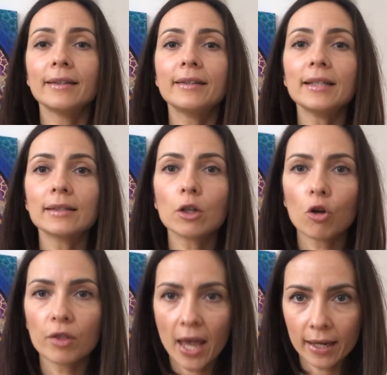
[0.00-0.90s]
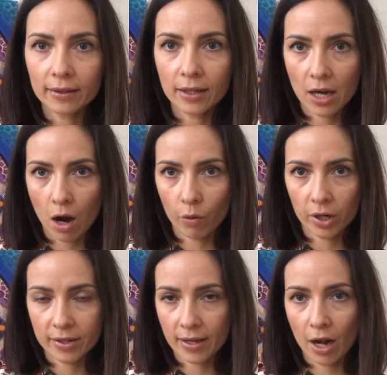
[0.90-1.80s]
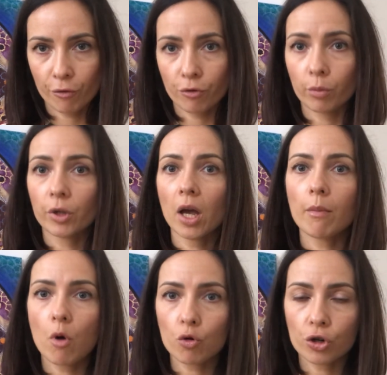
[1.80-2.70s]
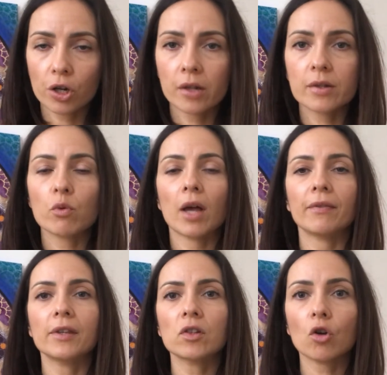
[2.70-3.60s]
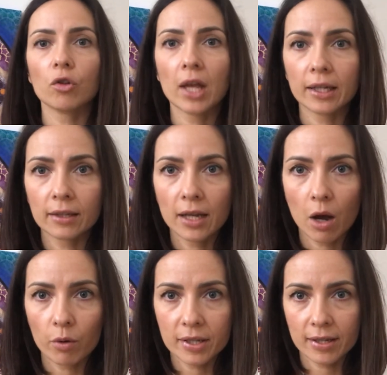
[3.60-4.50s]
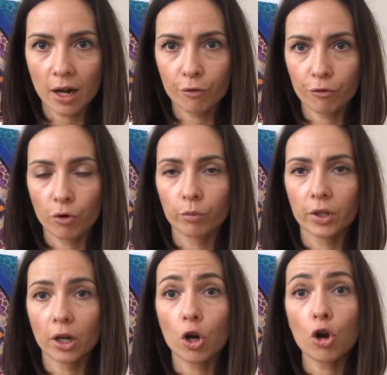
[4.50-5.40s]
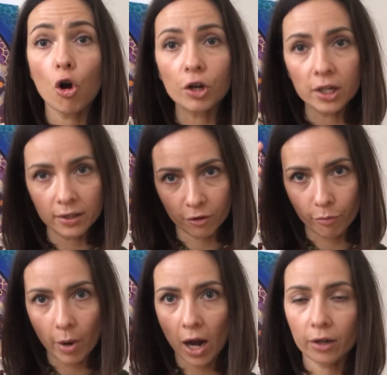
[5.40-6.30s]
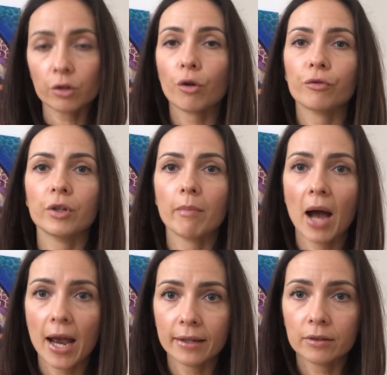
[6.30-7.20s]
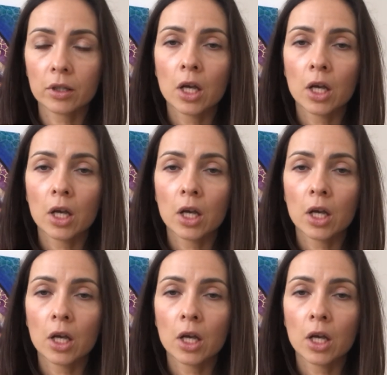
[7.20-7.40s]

disconnecting ourselves from the emotions, we are disconnecting ourselves from the cognitive part of the mind,